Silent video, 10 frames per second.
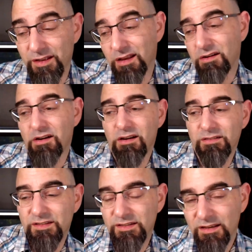Like, oh,
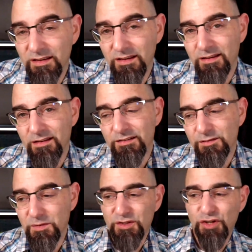it's
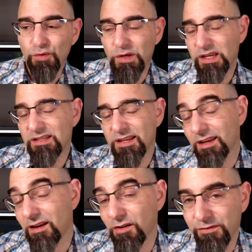been 2 weeks, it
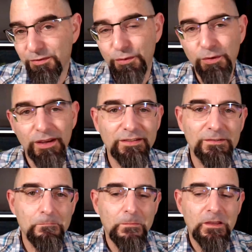could go 3 weeks.